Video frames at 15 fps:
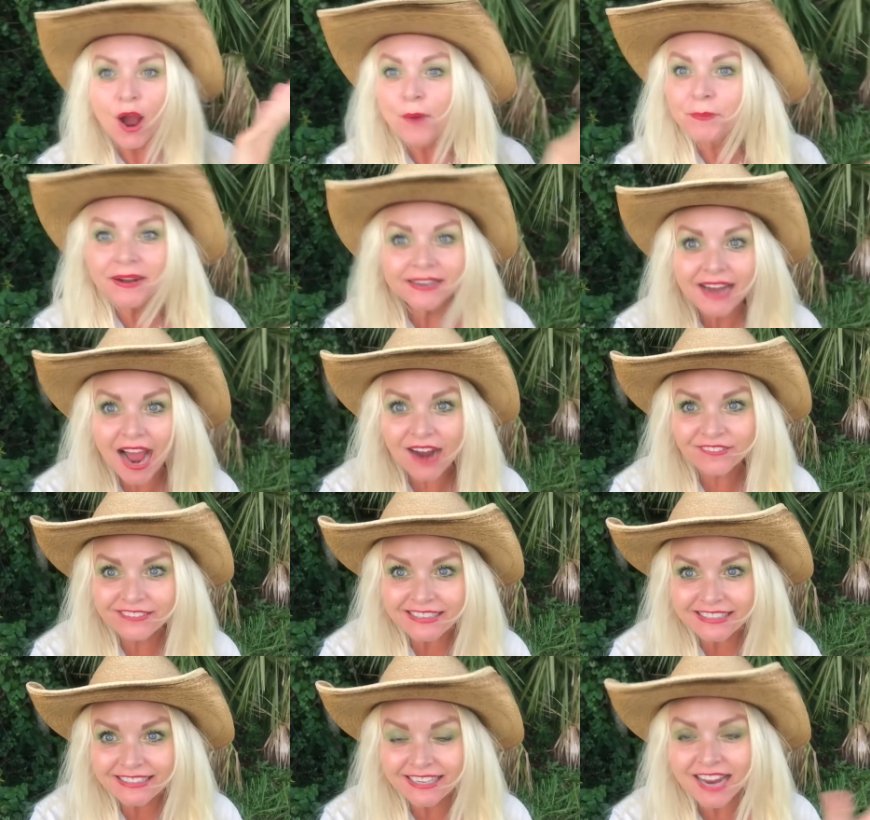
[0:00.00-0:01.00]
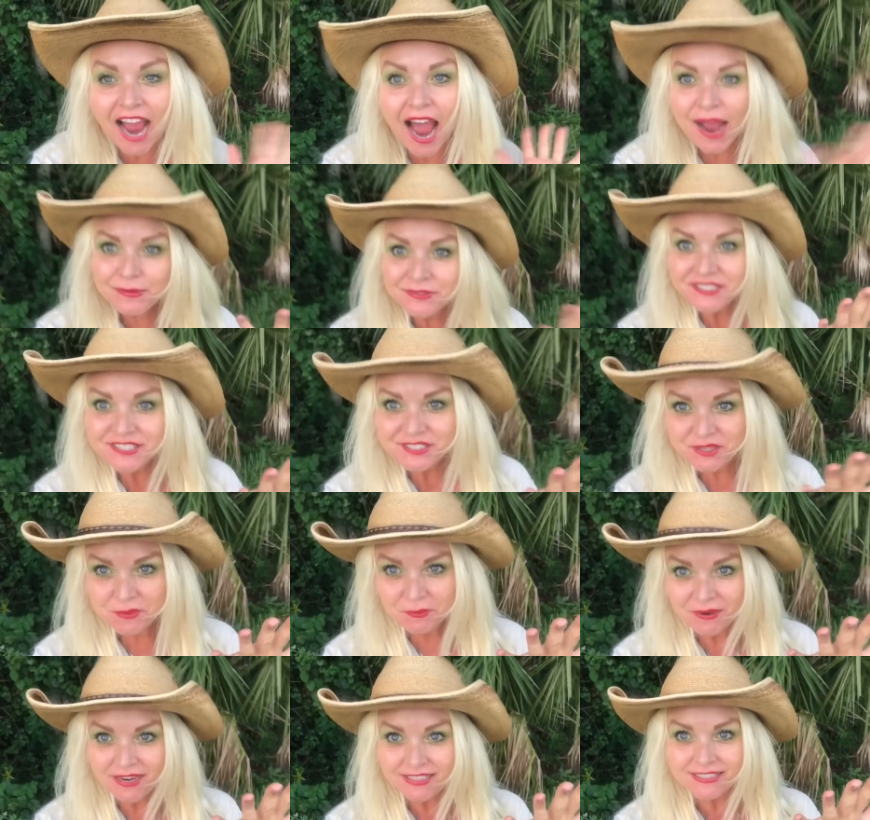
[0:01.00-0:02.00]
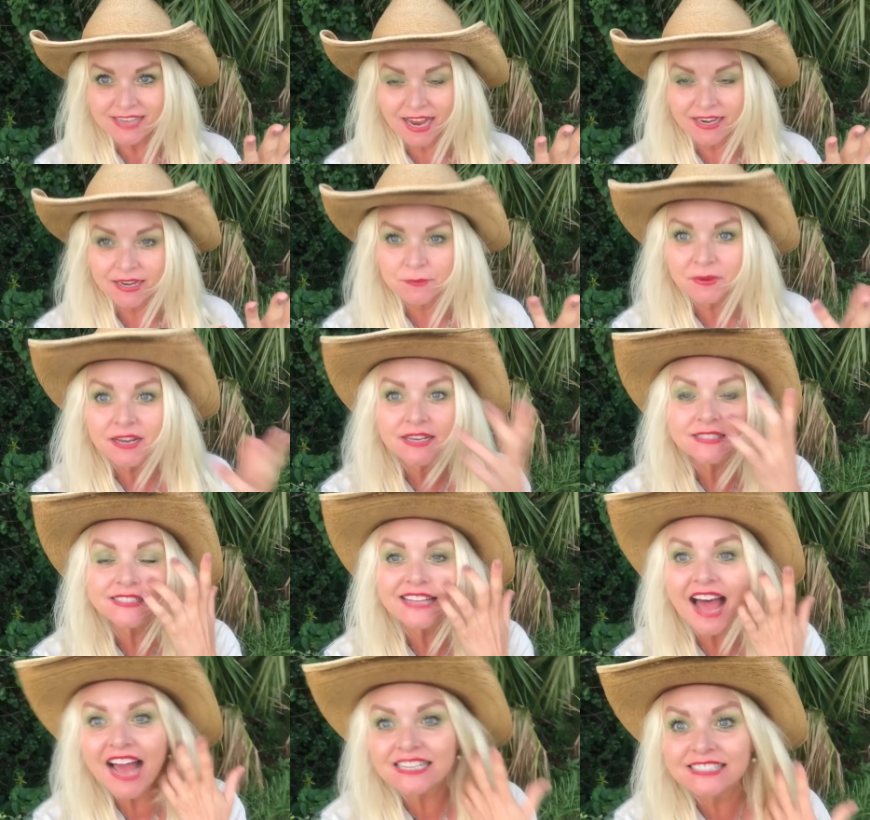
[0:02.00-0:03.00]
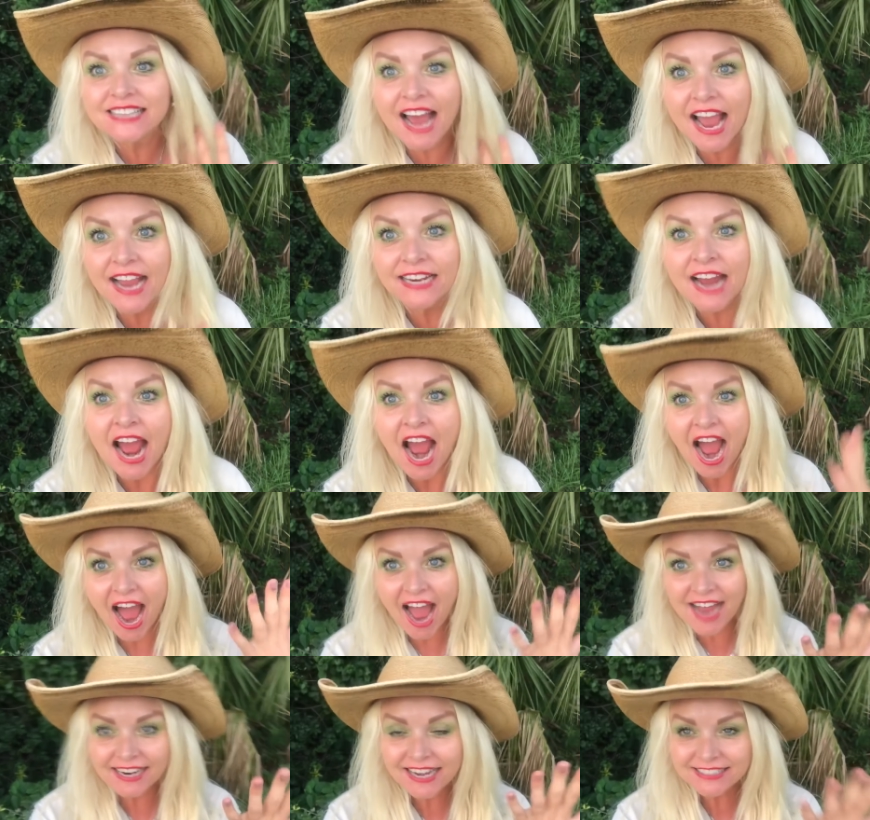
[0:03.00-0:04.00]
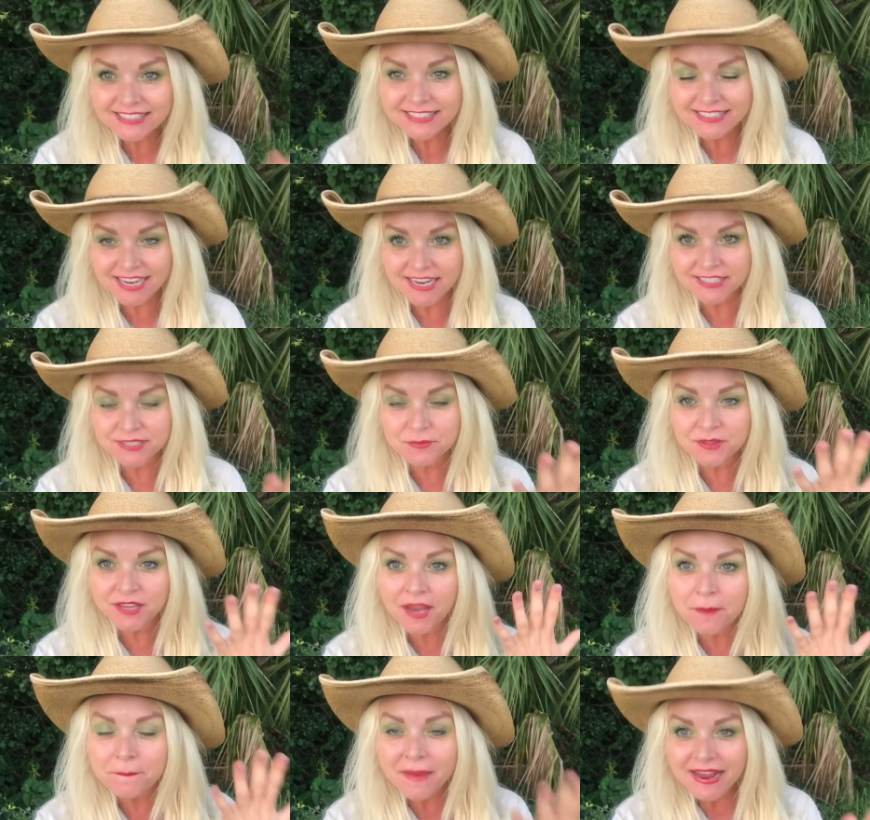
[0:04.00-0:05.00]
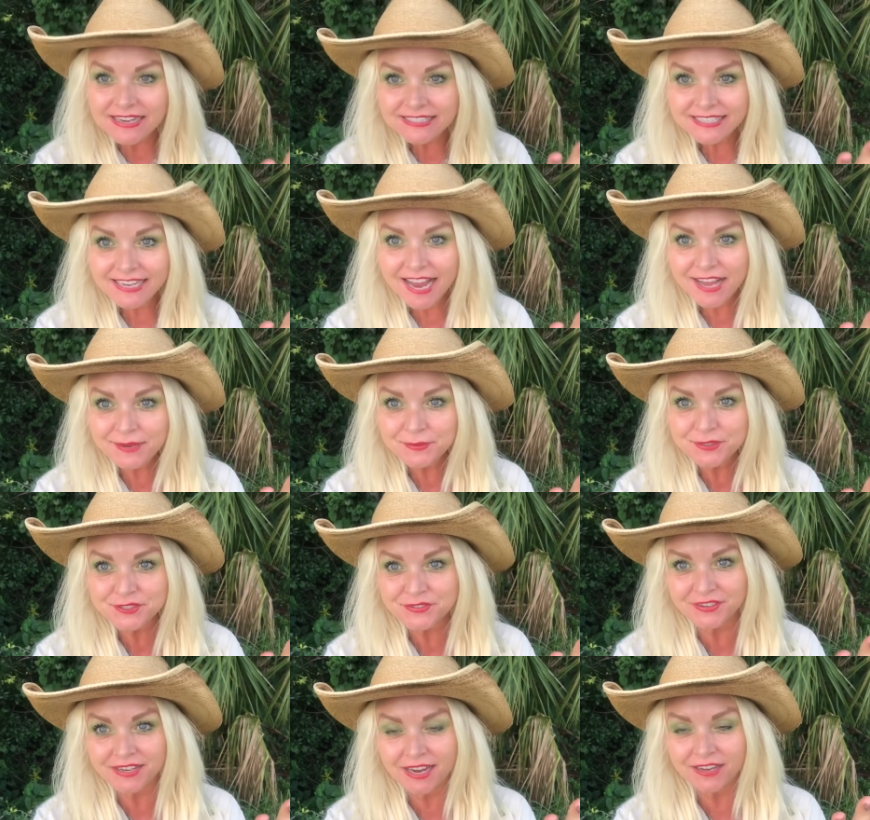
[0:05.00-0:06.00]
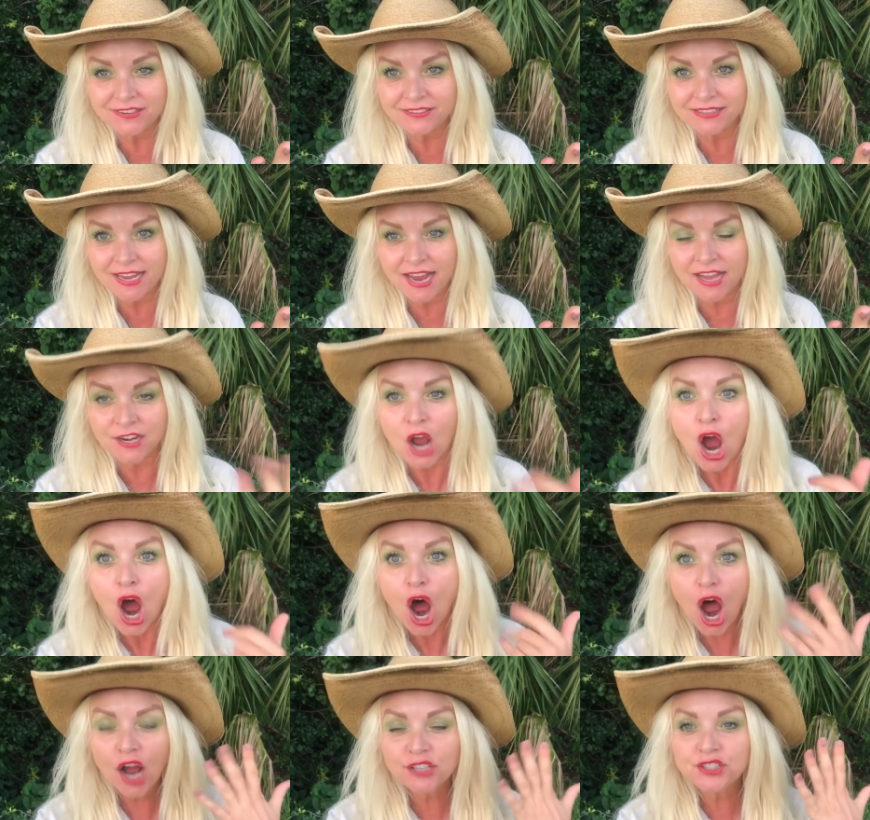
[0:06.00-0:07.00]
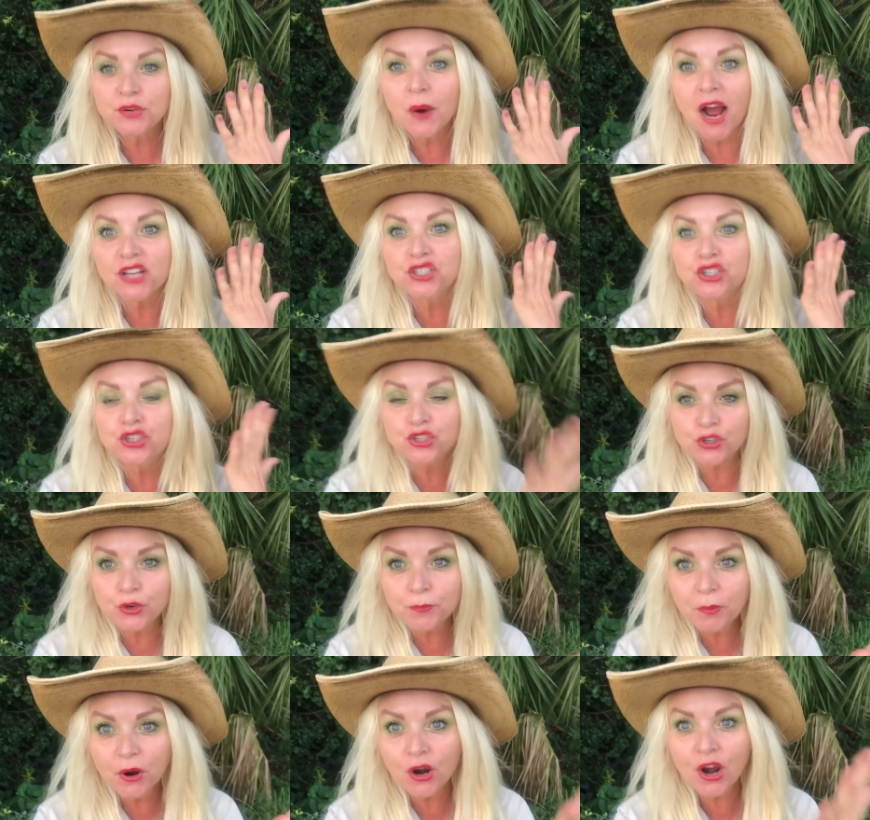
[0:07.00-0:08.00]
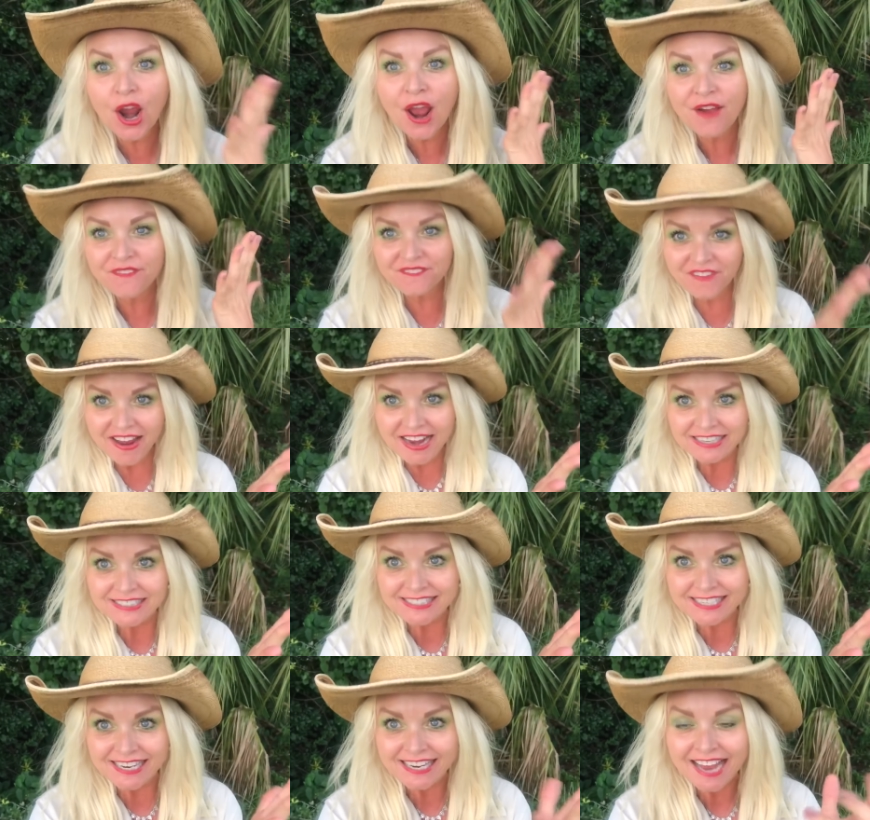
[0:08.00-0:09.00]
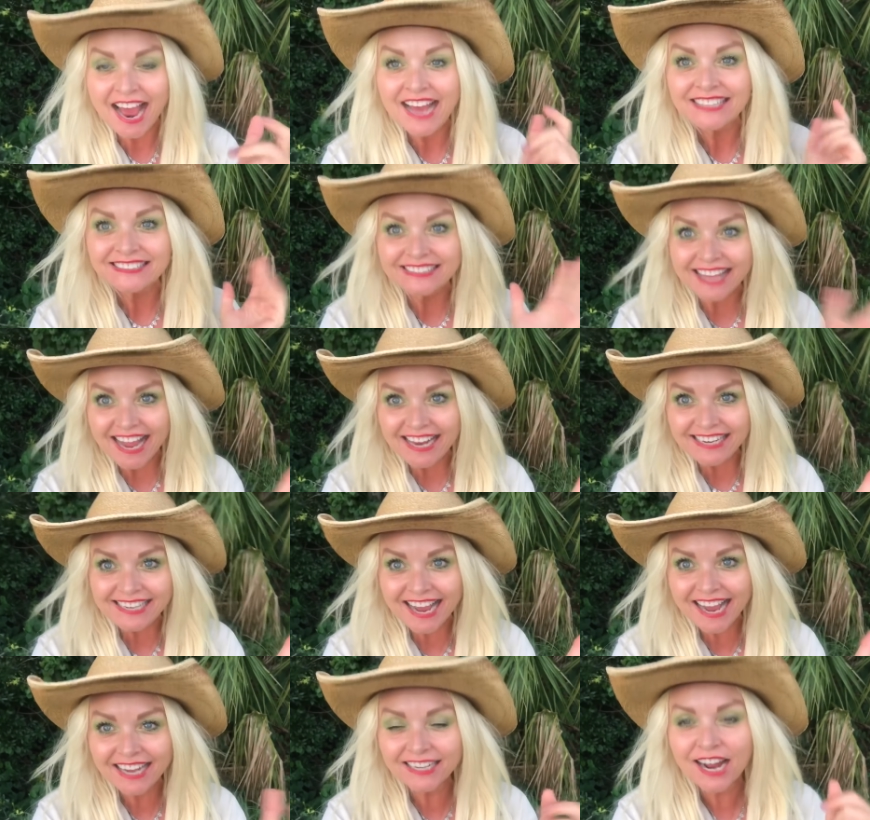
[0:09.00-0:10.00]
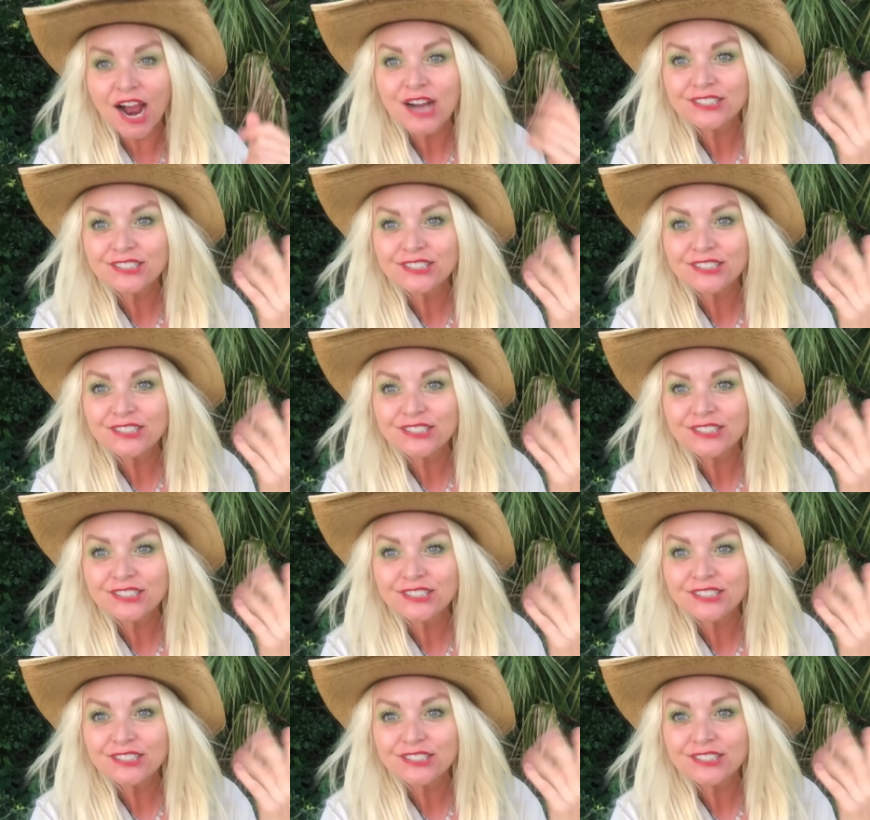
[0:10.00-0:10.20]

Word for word: But not really, I'm just super excited because last night I got to take some of the amazing animals for Gatorland onto a super fancy late night